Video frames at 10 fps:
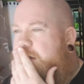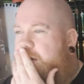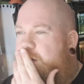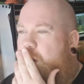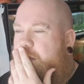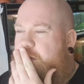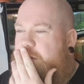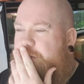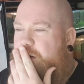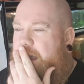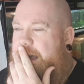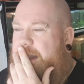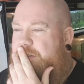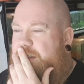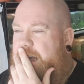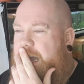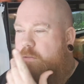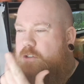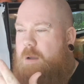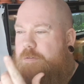What was the frog I had after that? I was
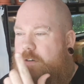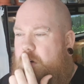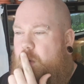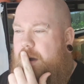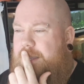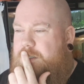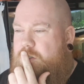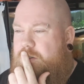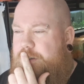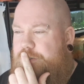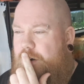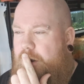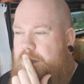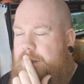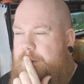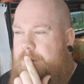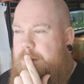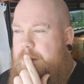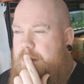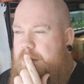going for a white tree frog,
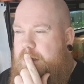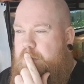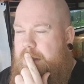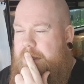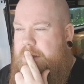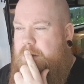but I ended